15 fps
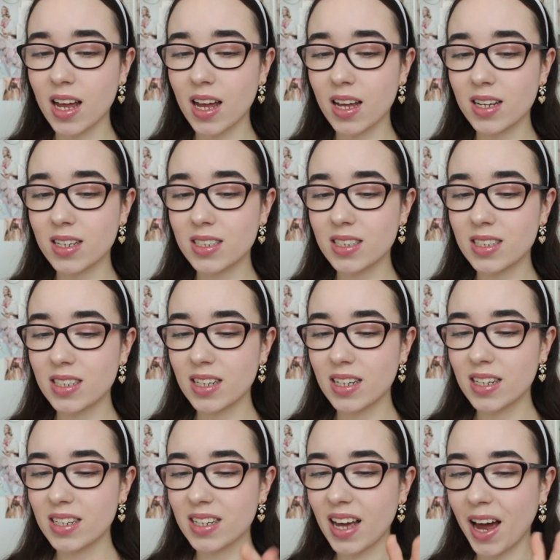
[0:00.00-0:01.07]
and
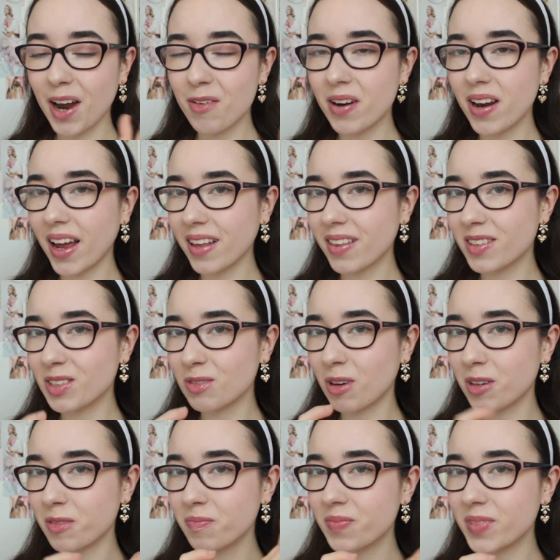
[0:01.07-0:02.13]
yeah, I really like this one.